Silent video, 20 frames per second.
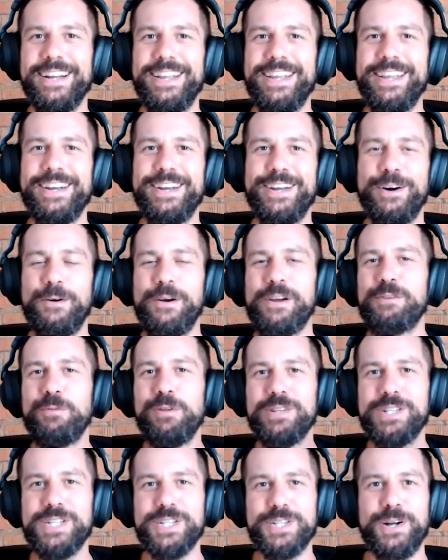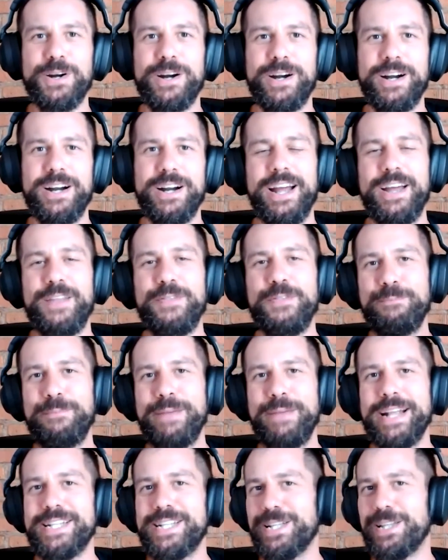it will start in the
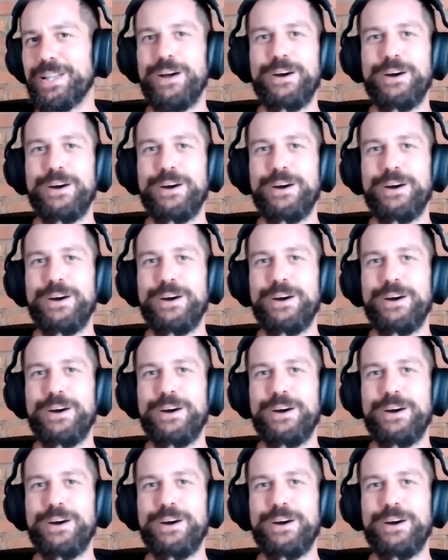midst